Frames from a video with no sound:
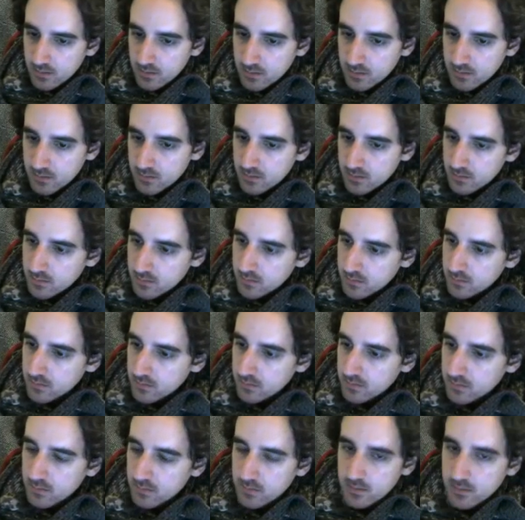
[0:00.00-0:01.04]

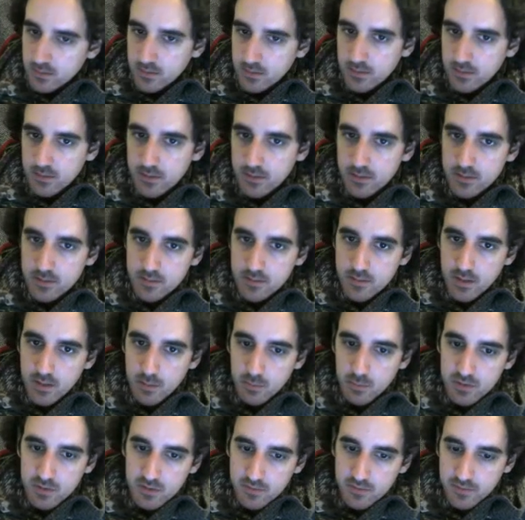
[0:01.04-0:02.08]
So let's try
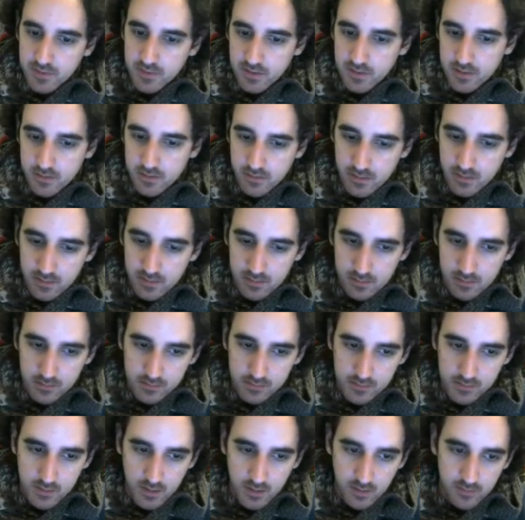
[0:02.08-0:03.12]
with the filtering
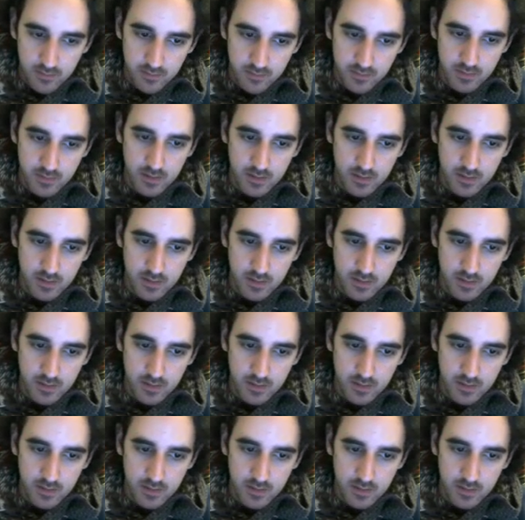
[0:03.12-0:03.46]
turned off.